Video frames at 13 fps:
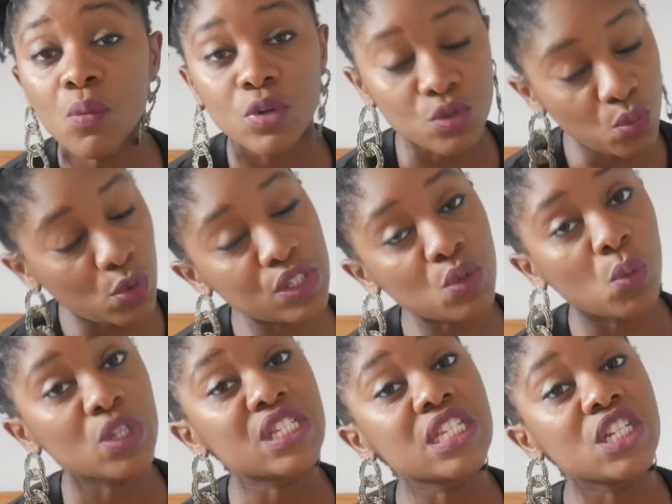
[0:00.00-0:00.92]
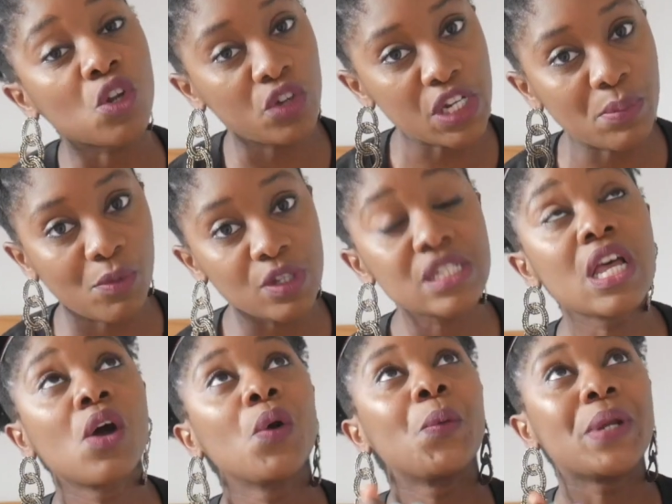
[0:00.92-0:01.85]
was what was synonymous
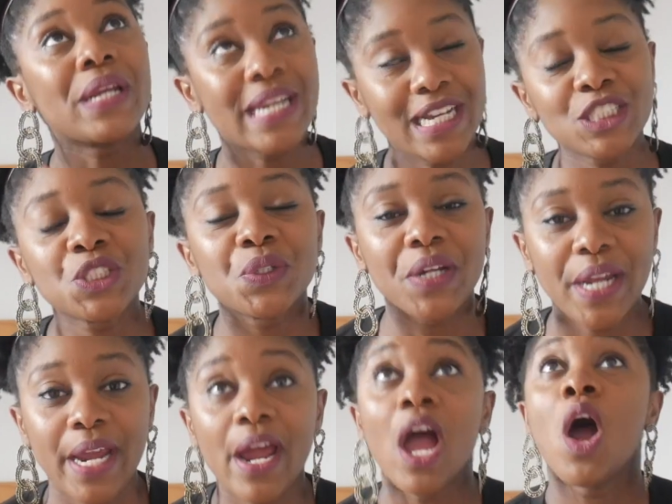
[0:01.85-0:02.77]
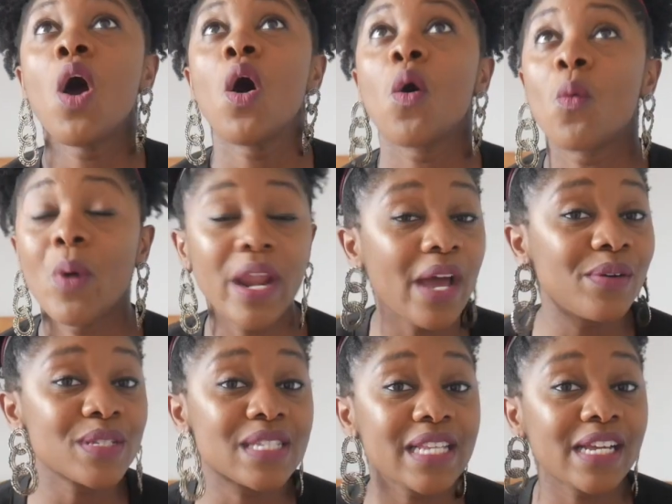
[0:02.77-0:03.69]
with natural hair. When
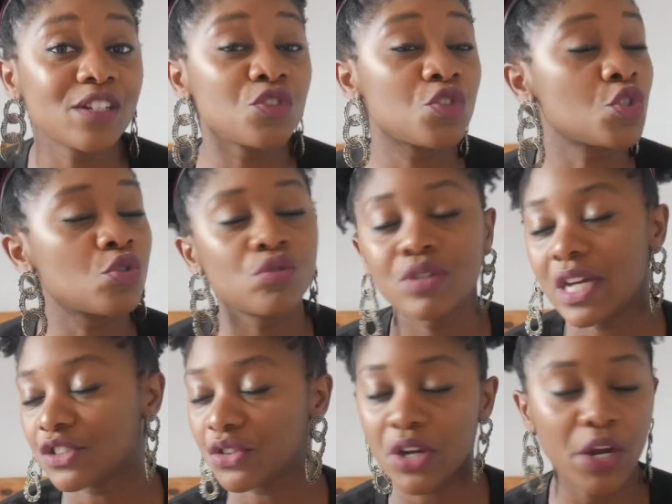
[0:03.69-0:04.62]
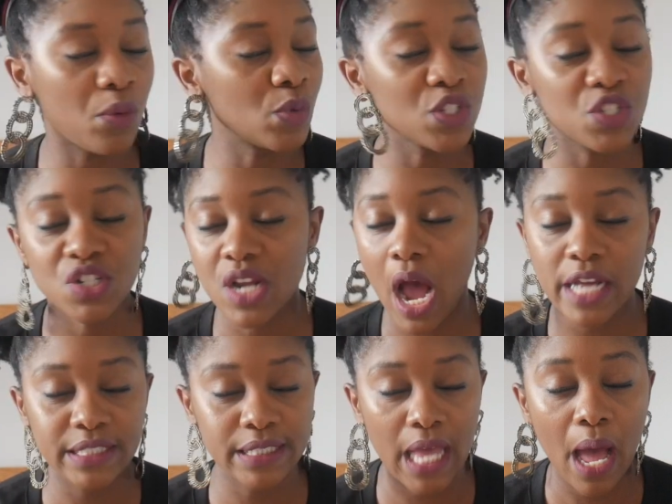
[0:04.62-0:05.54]
I was in secondary school, natural hair was
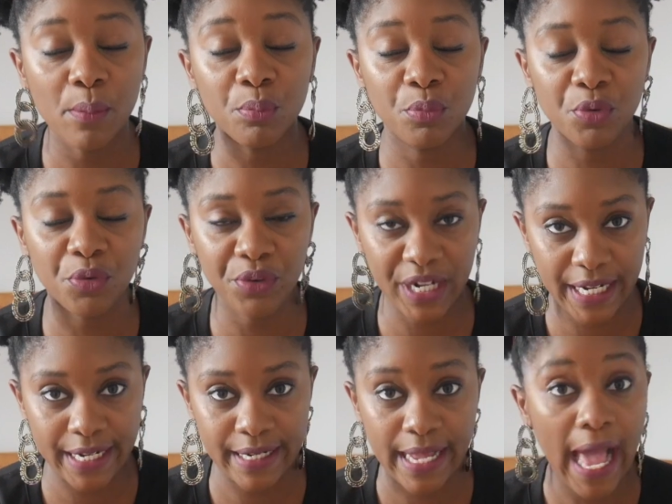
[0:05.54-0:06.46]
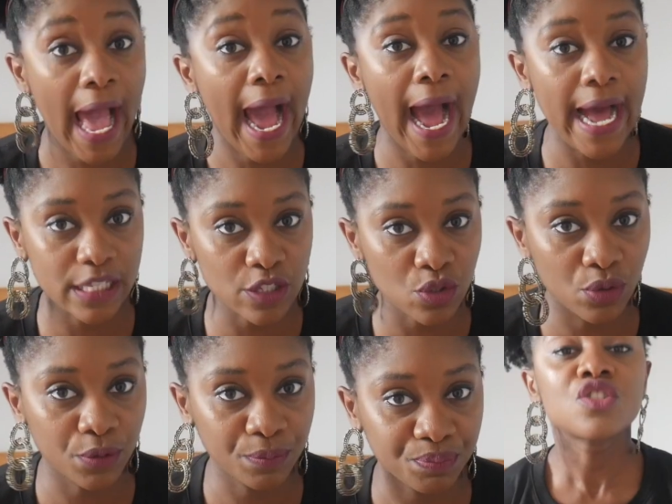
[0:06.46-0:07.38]
not pretty at
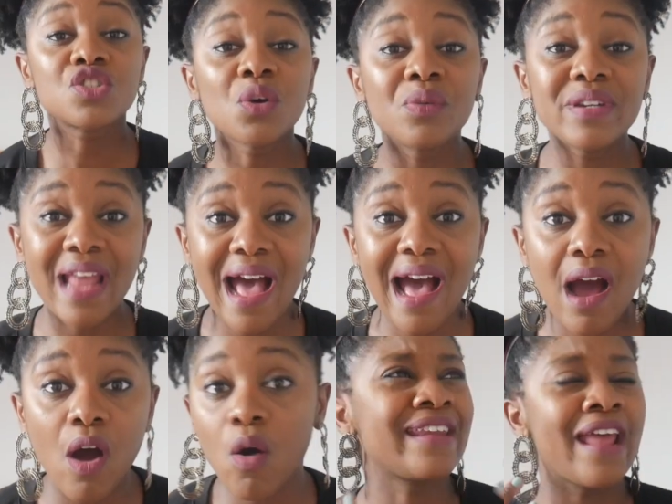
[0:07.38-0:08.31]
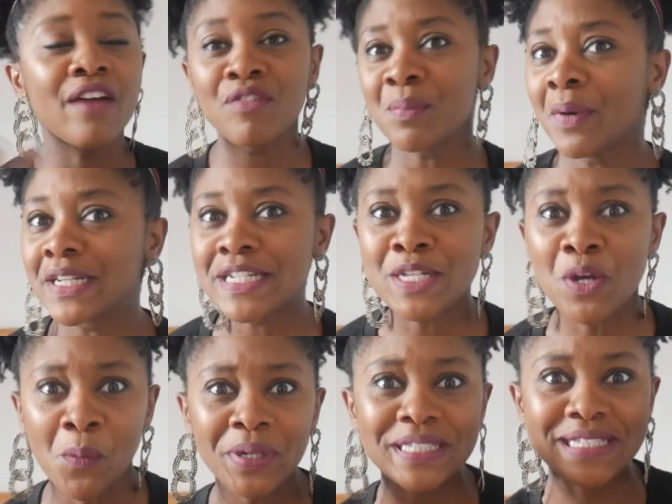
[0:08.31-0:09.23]
all. So now everybody
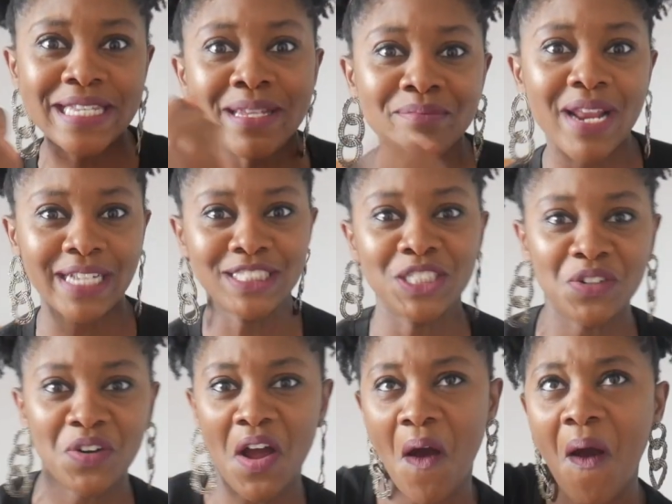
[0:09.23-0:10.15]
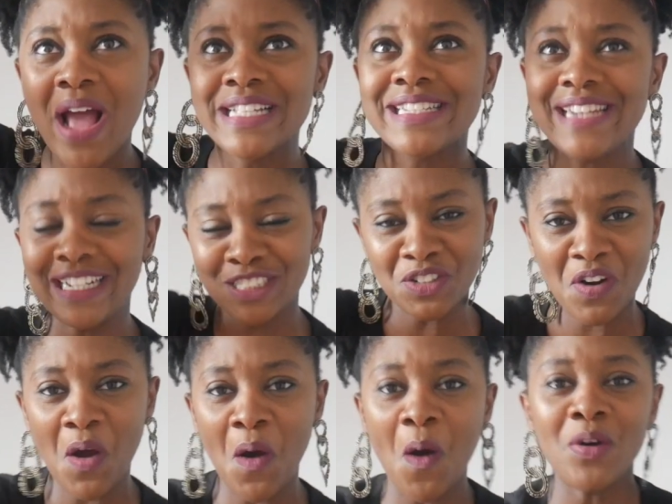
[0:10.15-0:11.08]
going team natural,
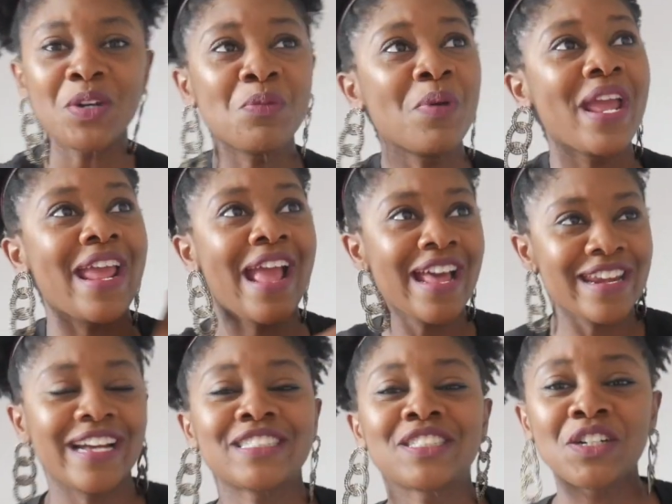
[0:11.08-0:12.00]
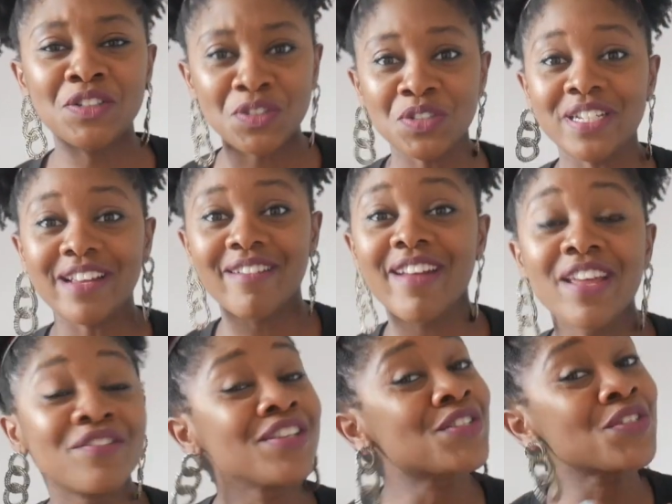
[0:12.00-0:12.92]
natural all the way, natural to the
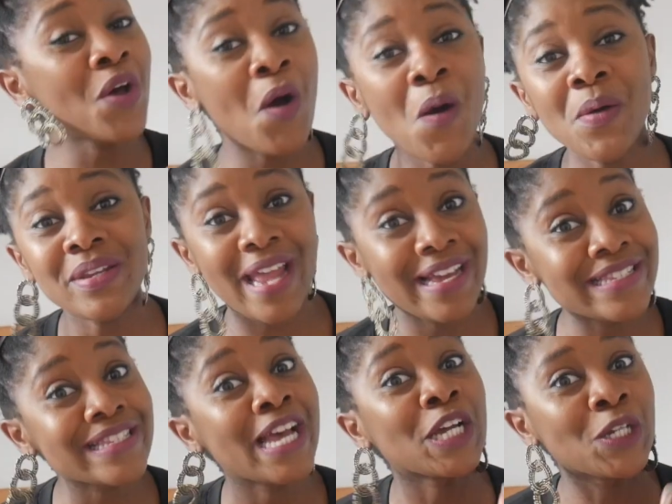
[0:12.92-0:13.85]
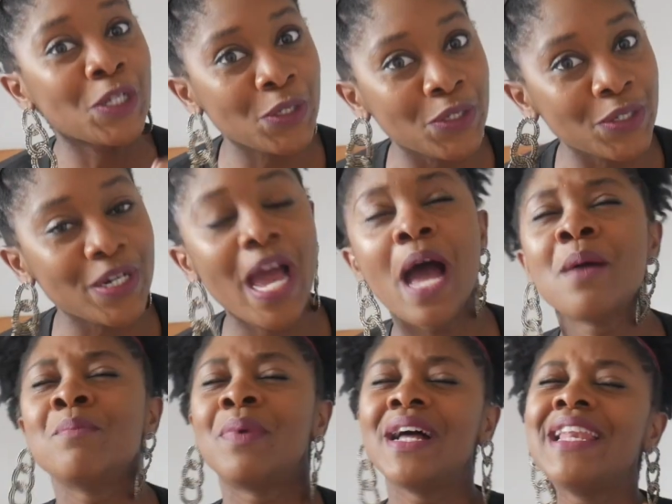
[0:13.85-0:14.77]
grave. It's all nice and good,
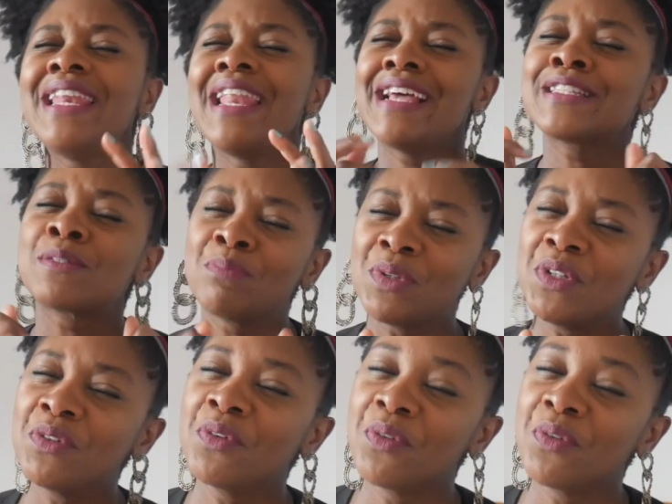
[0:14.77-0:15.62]
but let's be